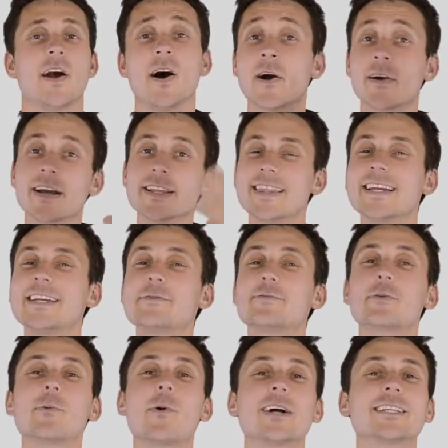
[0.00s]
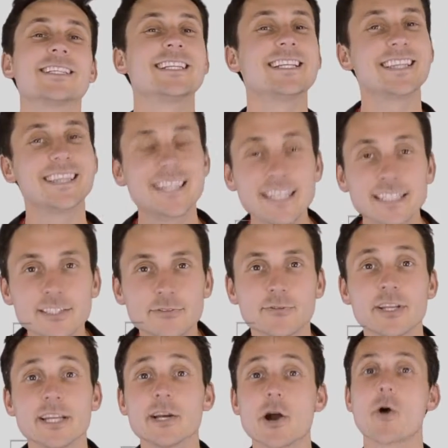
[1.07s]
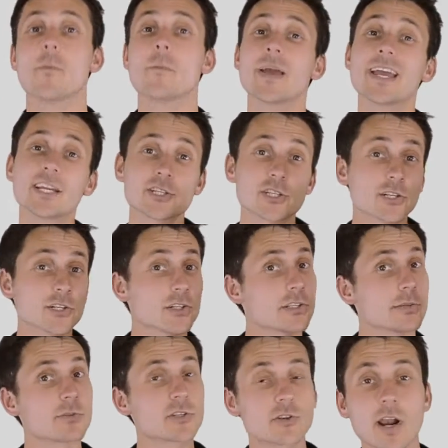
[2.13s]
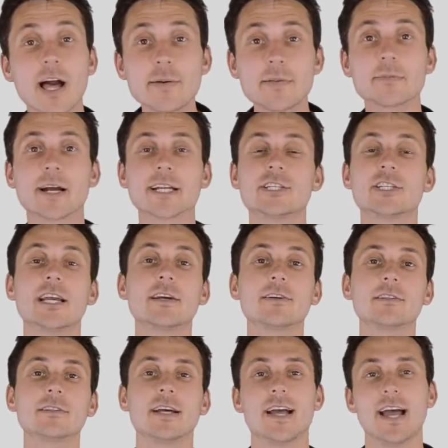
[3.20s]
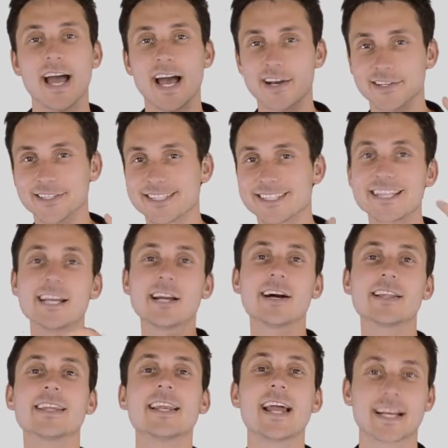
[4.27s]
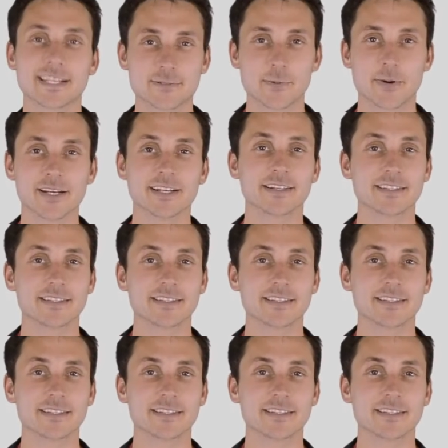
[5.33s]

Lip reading: All right, thank you for watching this video. Make sure to subscribe to my channel, and I'll see you on the next one.